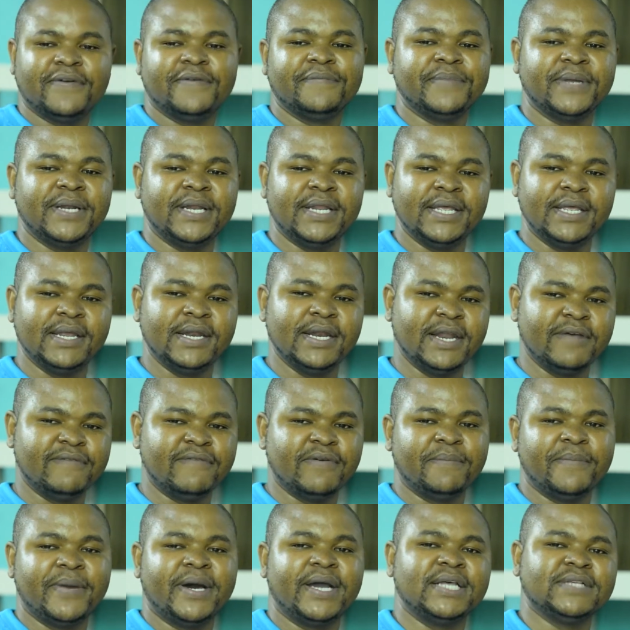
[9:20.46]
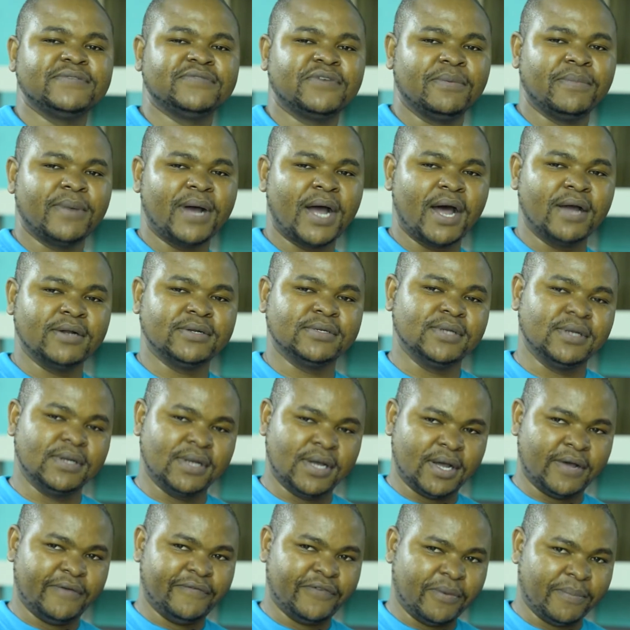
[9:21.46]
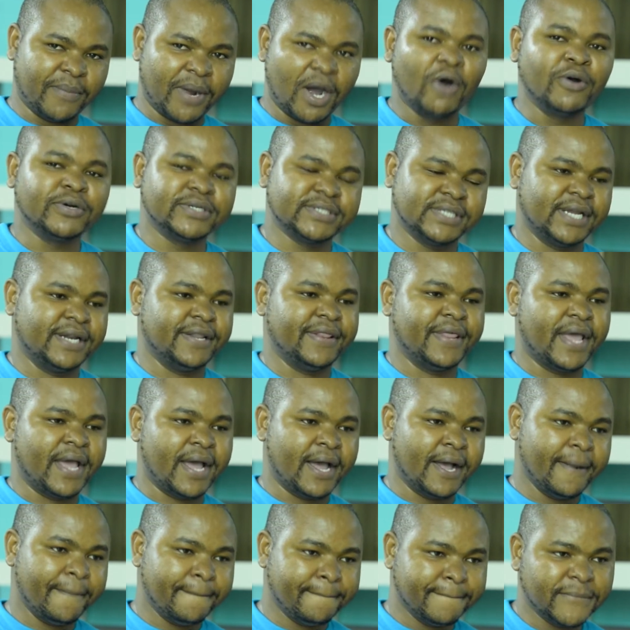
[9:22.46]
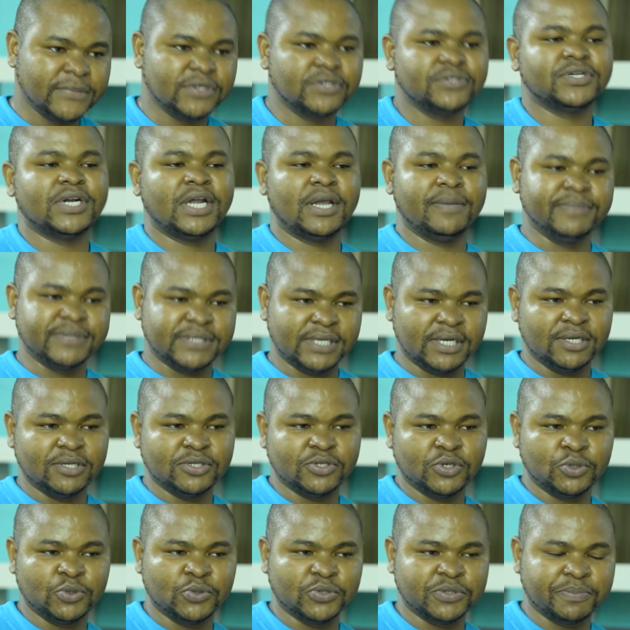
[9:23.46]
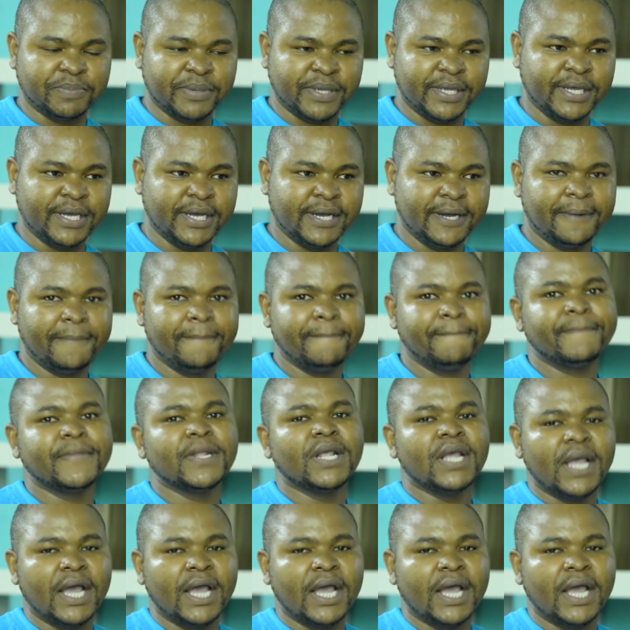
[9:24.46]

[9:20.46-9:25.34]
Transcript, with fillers: family never marries from out, uh, from outside their mm-hmm. tribe, so to speak, mm-hmm.